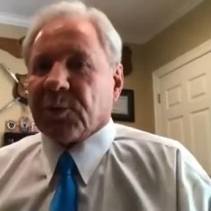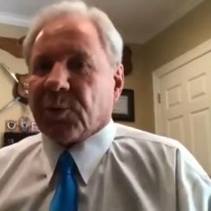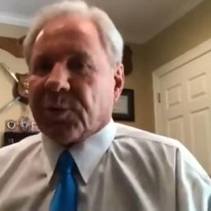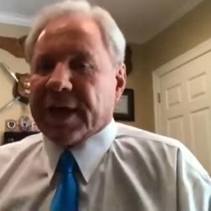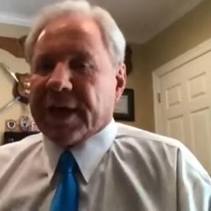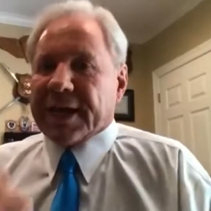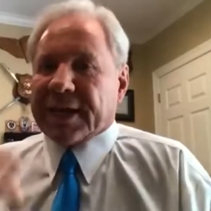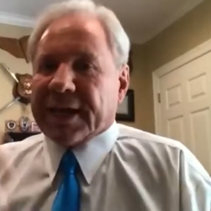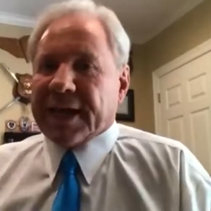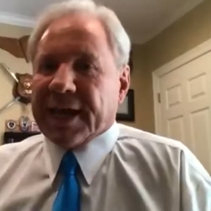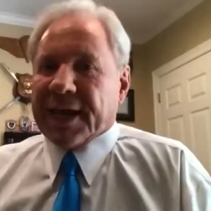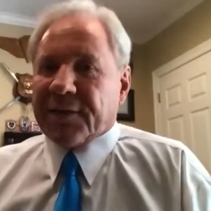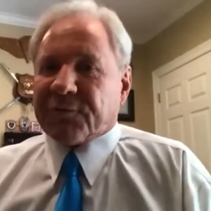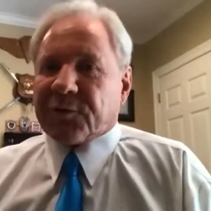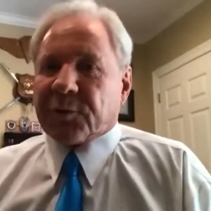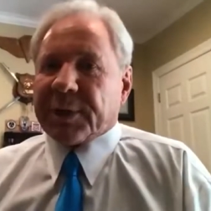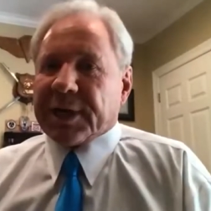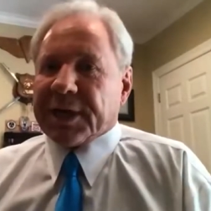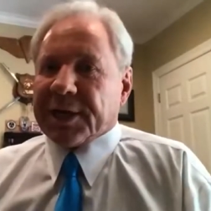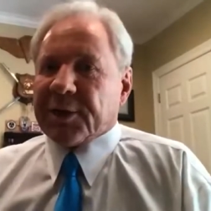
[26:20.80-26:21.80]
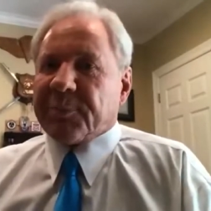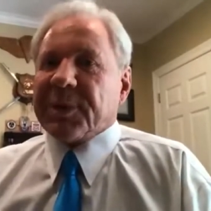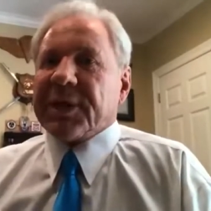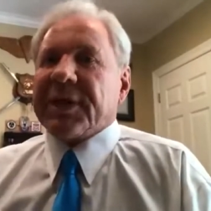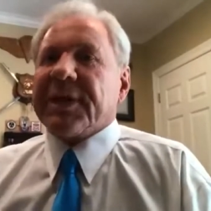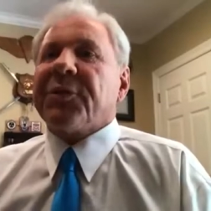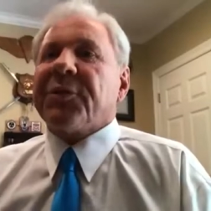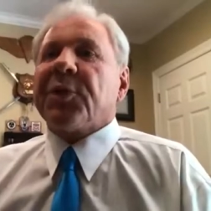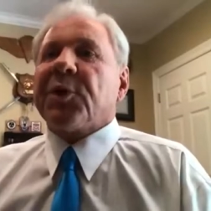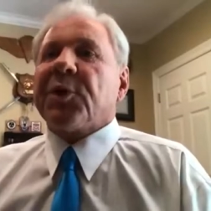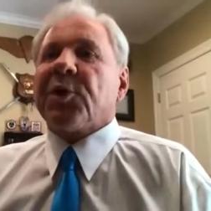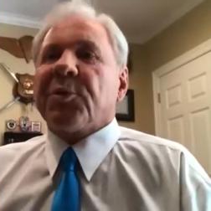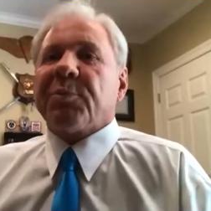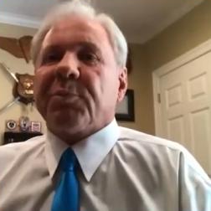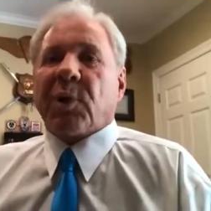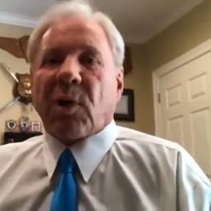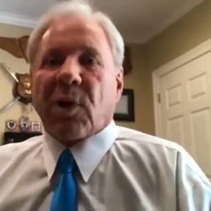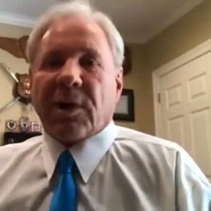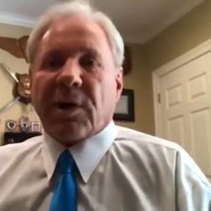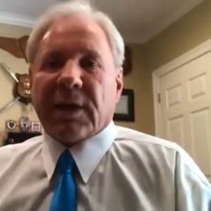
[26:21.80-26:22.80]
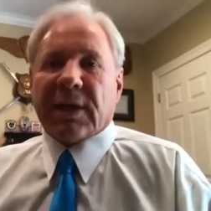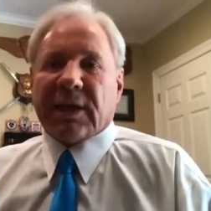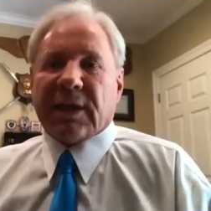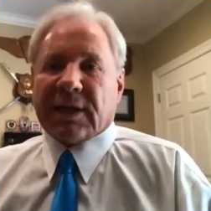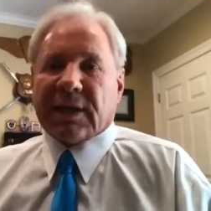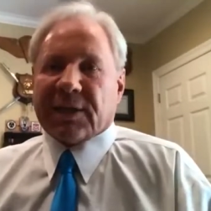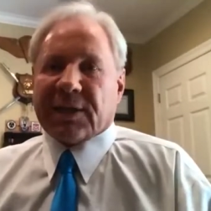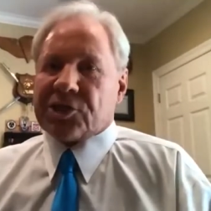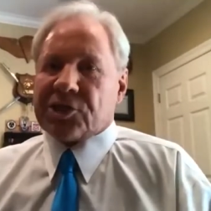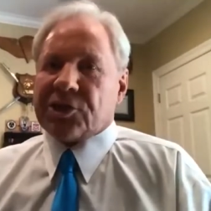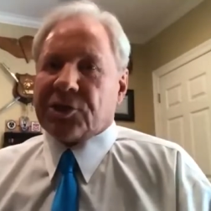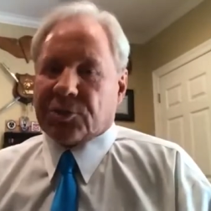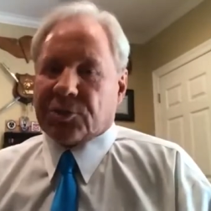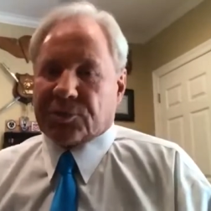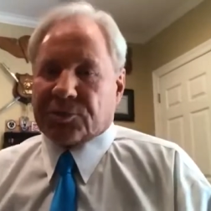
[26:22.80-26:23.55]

when they get it from an independent third party, it's you.